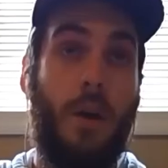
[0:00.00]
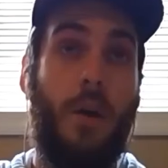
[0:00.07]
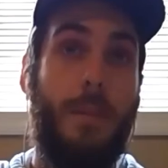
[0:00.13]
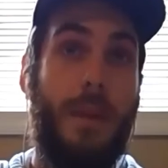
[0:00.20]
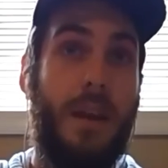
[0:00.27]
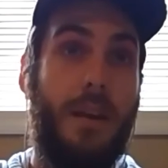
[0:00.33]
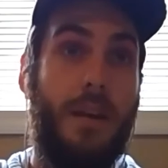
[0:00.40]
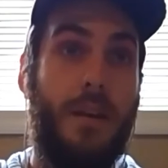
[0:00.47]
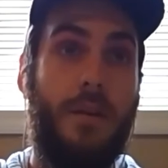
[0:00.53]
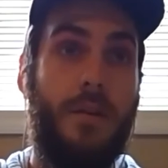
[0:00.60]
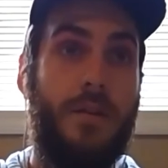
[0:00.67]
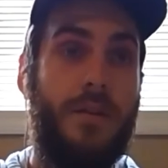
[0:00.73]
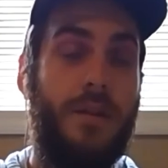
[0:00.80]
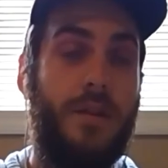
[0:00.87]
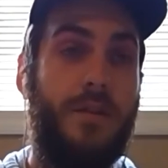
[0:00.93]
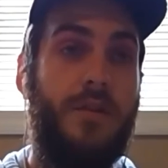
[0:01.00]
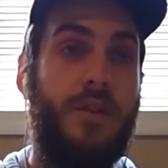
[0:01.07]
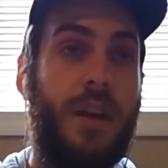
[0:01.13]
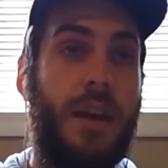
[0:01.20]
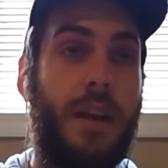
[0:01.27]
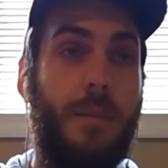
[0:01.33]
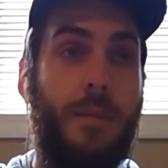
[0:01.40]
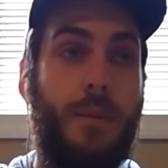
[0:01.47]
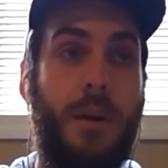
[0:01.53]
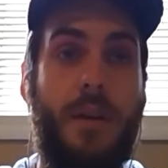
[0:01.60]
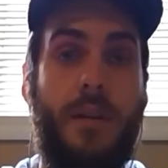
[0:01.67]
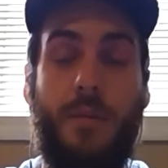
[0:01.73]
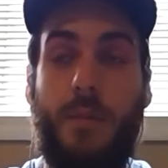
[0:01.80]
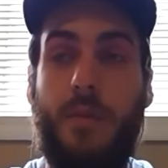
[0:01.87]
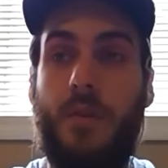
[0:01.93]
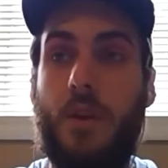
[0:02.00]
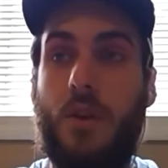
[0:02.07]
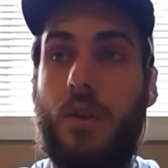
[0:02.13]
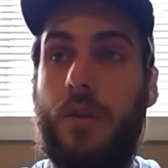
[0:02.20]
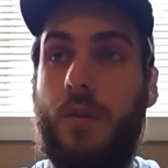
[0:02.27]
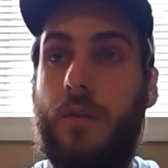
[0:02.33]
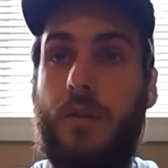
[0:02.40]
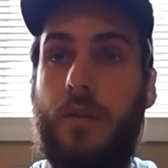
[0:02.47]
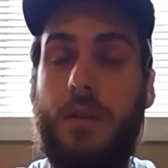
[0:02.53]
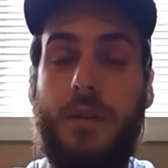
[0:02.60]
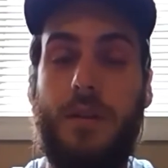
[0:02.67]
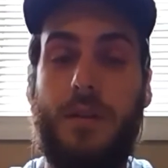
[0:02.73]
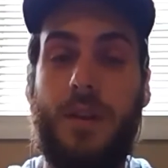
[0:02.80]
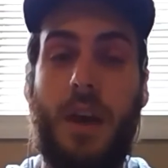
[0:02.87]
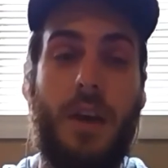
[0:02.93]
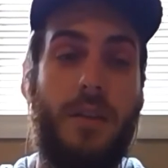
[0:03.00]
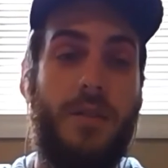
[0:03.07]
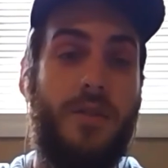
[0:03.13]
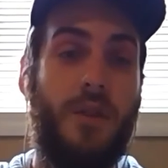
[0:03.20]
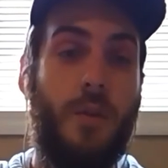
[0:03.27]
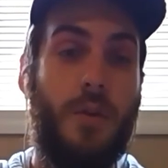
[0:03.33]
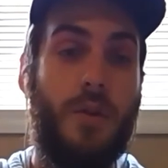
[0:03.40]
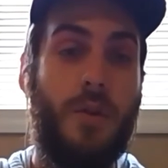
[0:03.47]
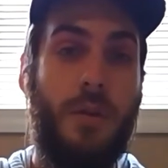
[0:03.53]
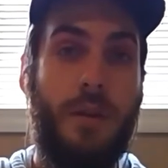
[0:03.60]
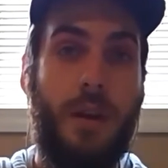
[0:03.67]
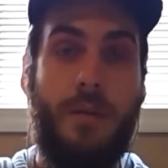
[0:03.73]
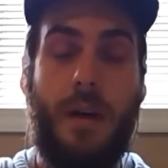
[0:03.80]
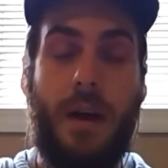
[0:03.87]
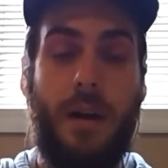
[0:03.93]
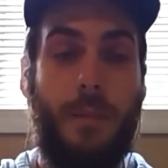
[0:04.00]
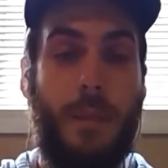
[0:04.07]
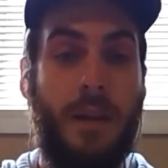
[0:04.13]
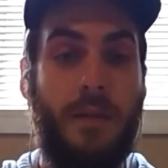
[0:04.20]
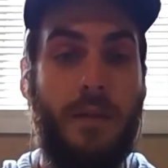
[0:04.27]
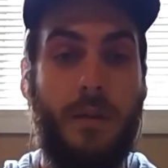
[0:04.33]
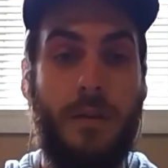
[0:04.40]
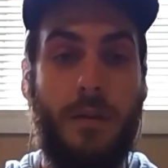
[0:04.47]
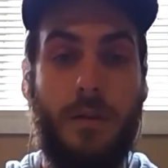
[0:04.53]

mean, there's there's genetic predispositions. There's social and environmental